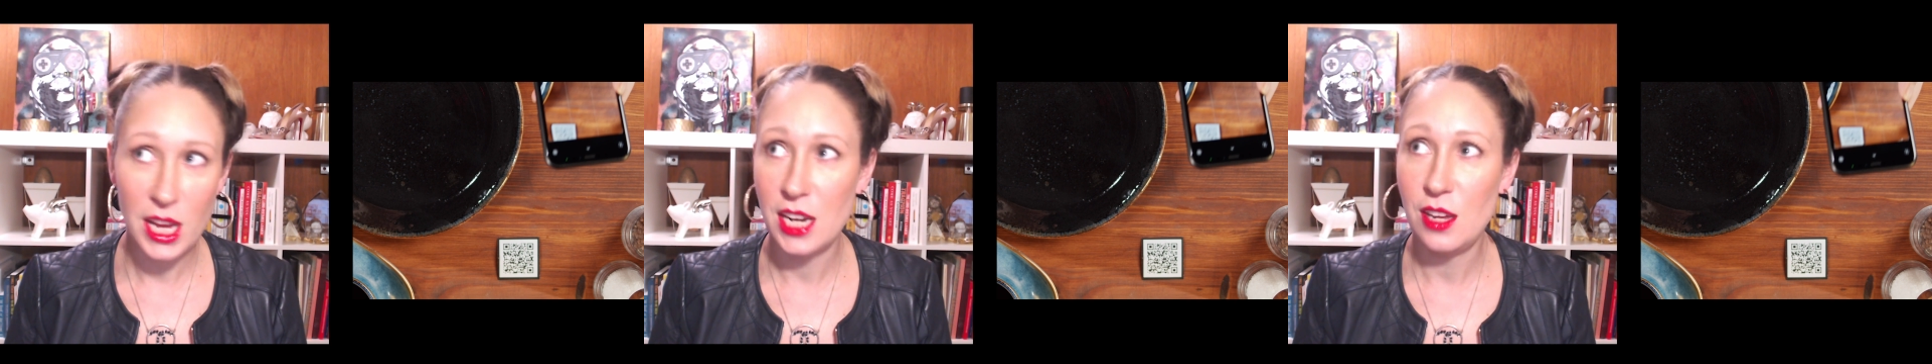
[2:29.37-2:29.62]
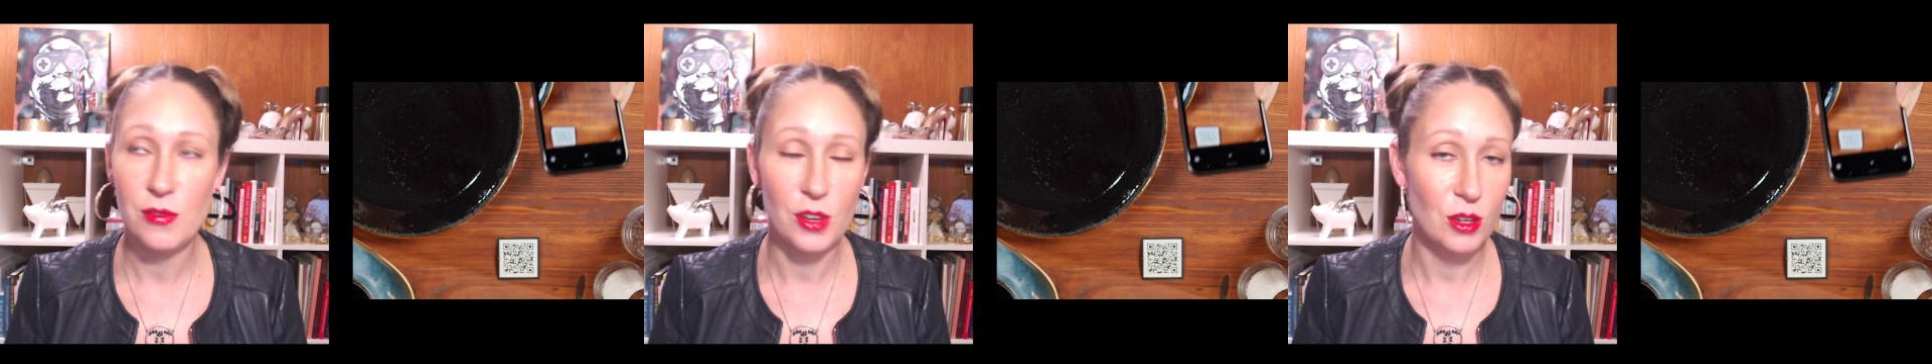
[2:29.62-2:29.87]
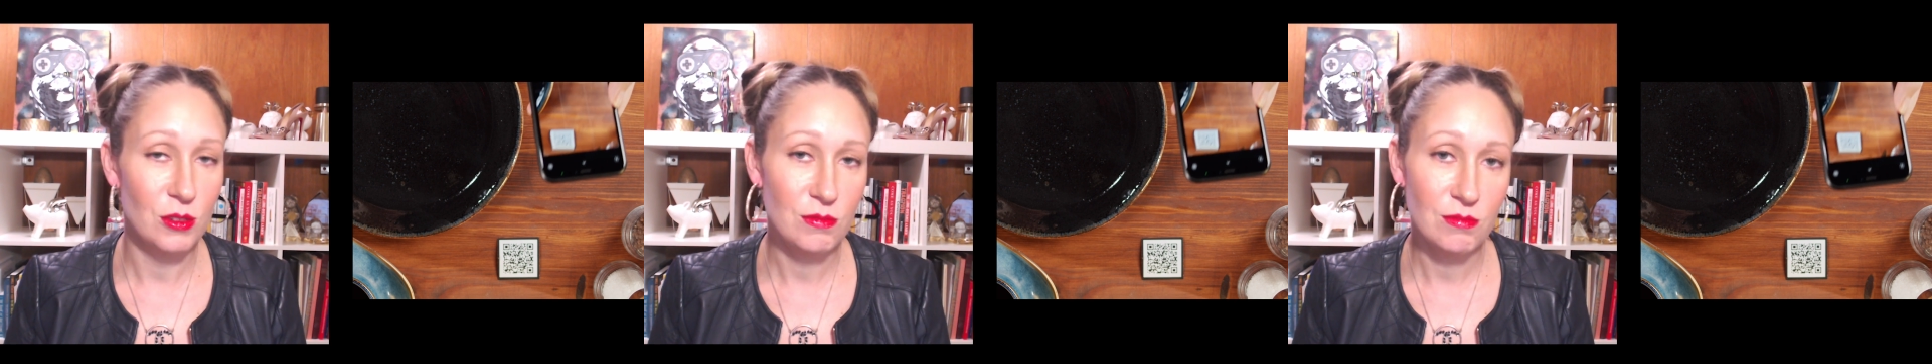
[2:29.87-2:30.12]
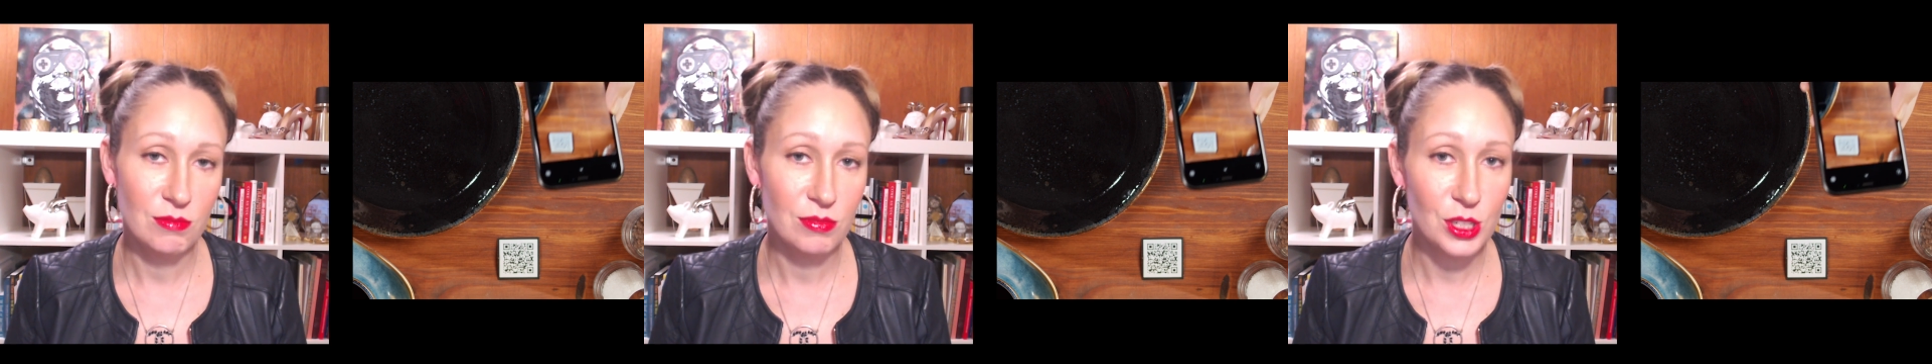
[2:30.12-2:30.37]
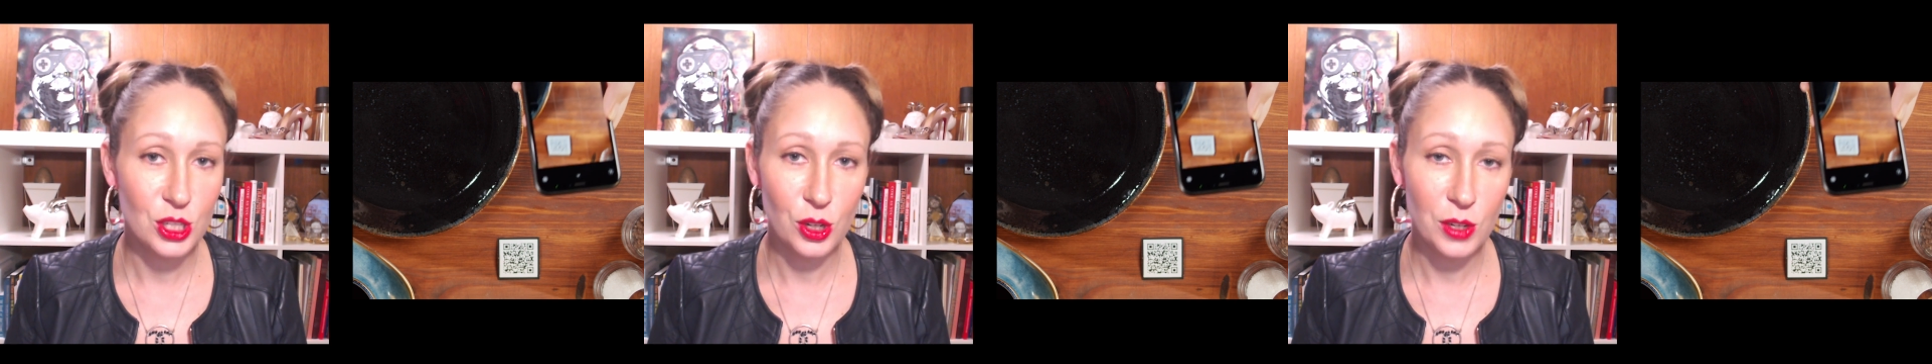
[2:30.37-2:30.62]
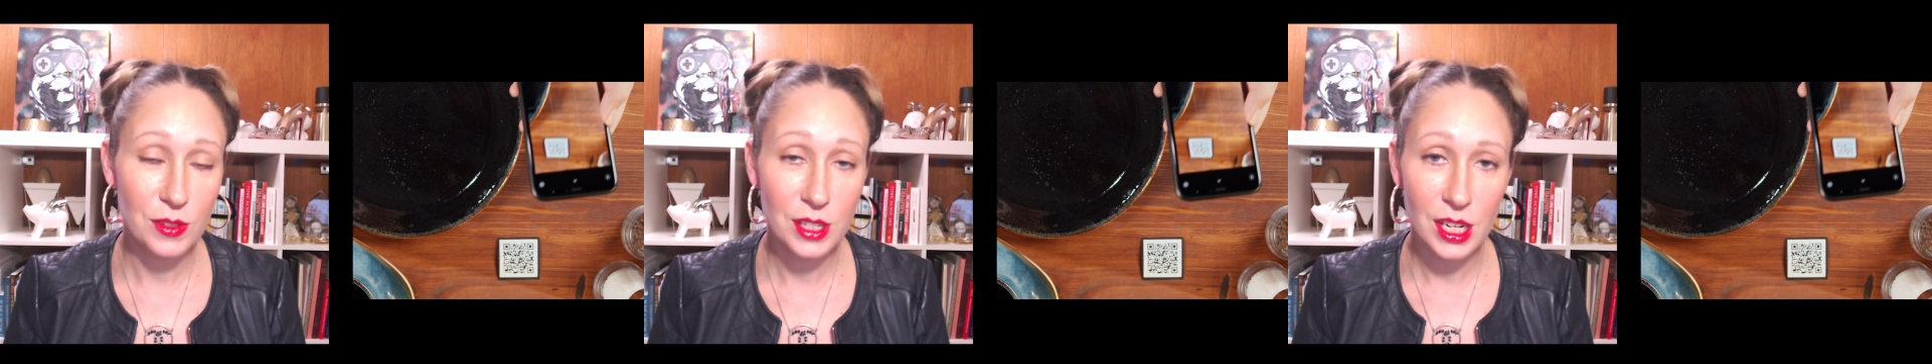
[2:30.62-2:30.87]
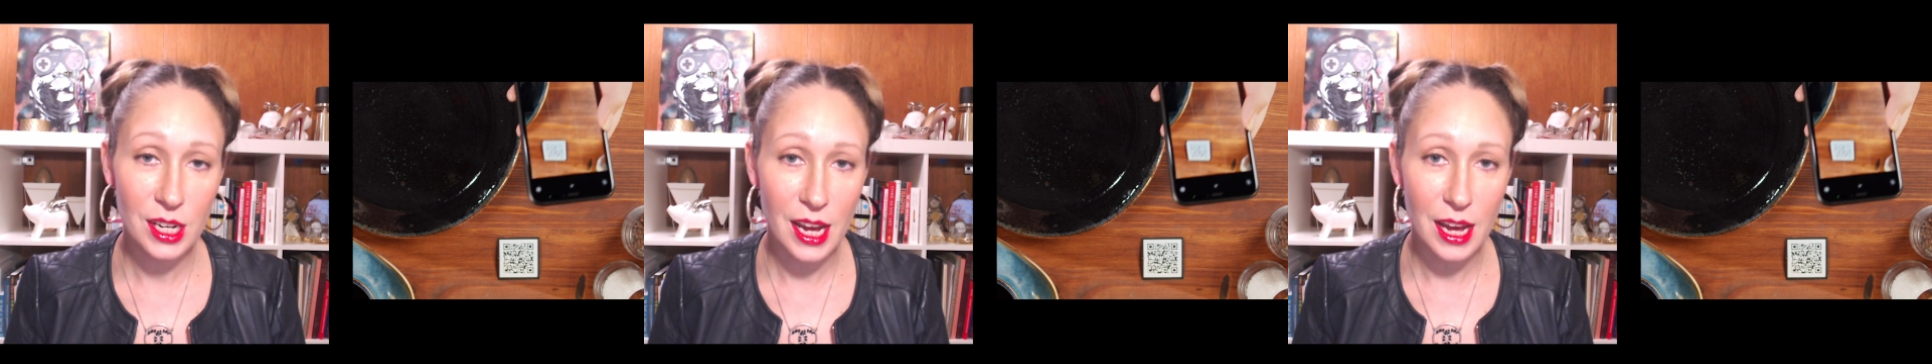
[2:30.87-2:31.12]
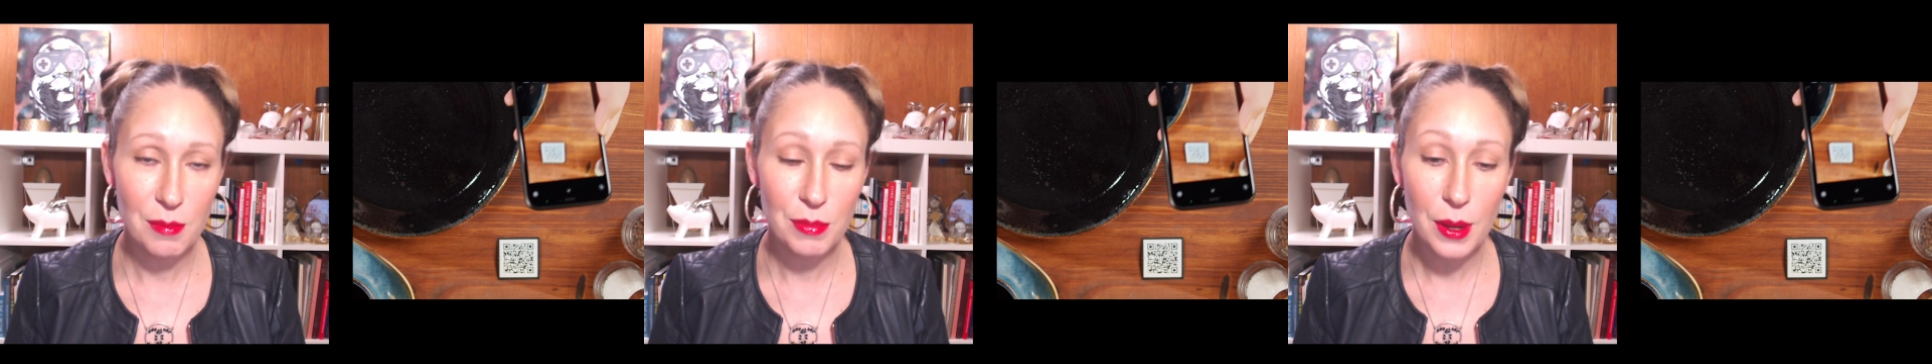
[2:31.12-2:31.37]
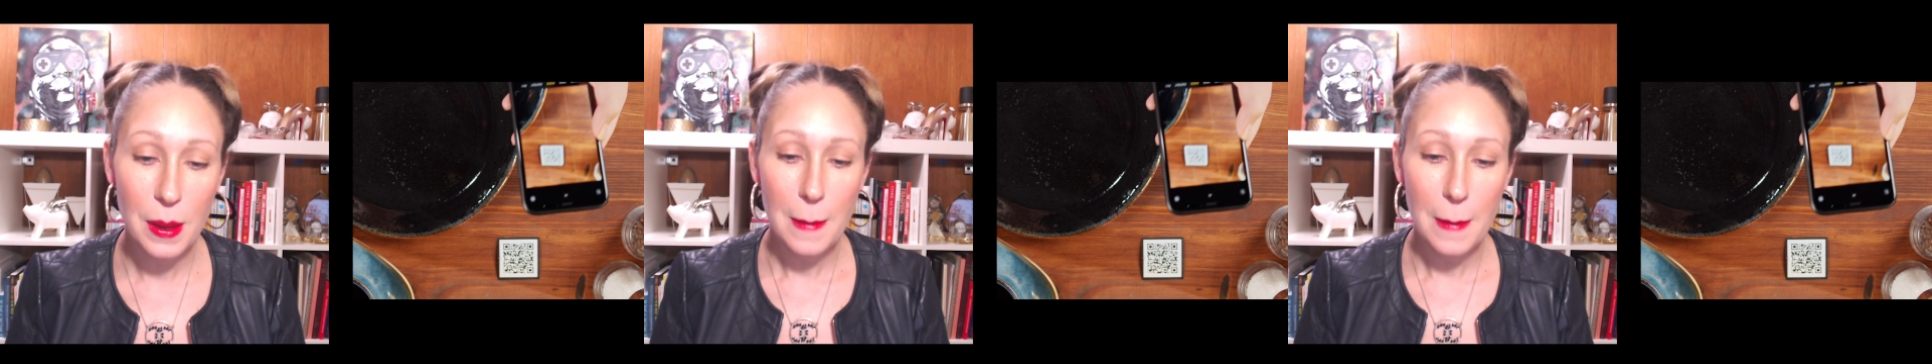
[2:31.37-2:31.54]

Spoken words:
any phone. You don't even need an app.